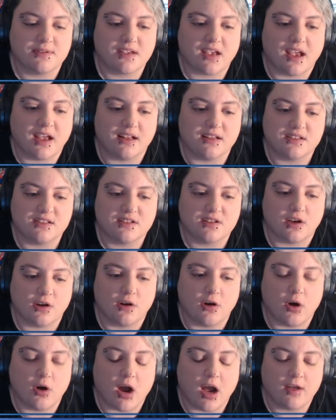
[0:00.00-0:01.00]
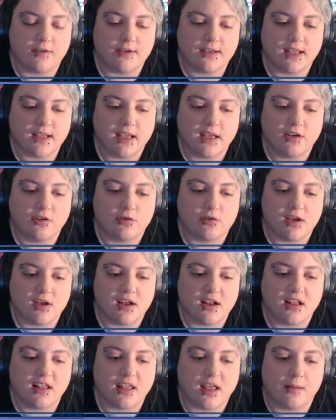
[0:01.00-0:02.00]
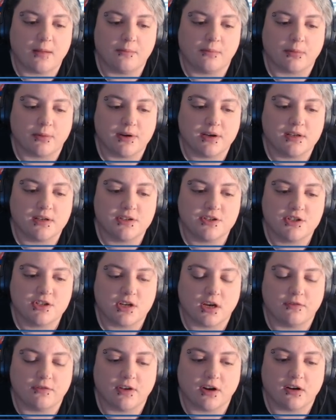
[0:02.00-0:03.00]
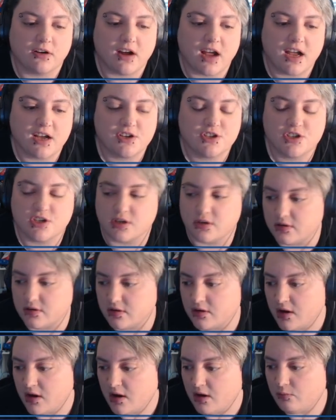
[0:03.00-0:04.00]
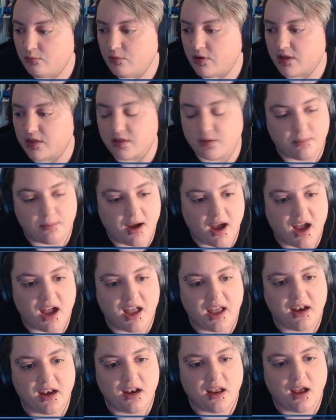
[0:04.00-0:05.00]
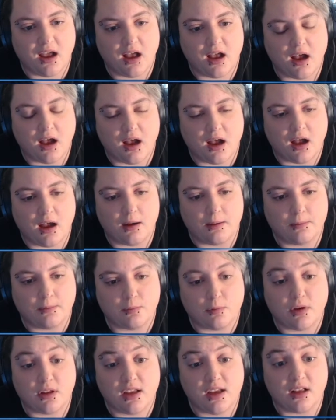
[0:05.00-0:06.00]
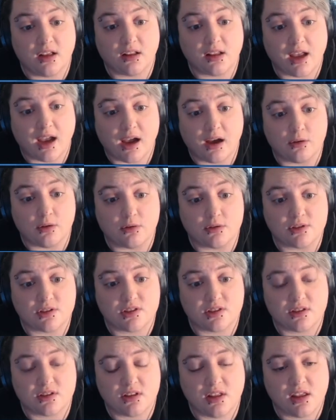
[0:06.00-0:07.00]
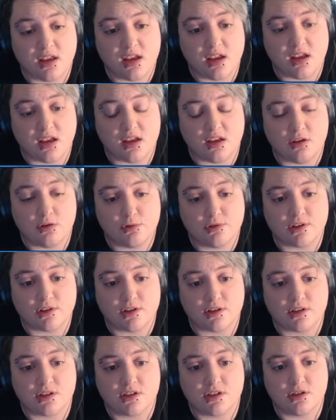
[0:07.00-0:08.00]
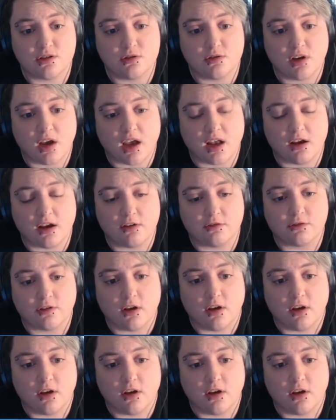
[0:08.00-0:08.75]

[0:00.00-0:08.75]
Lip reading: And so I feel like creating that bridge of interaction with the bot really allows the user to kind